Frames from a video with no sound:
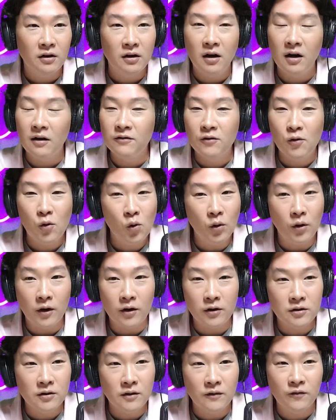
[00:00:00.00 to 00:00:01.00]
of
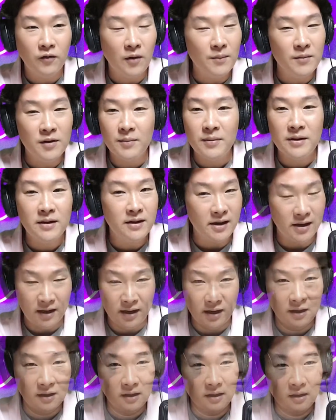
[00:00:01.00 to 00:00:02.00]
course, from the
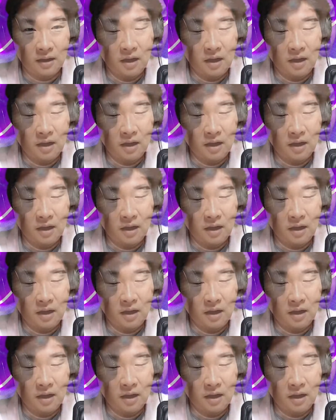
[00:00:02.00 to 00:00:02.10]
beginning.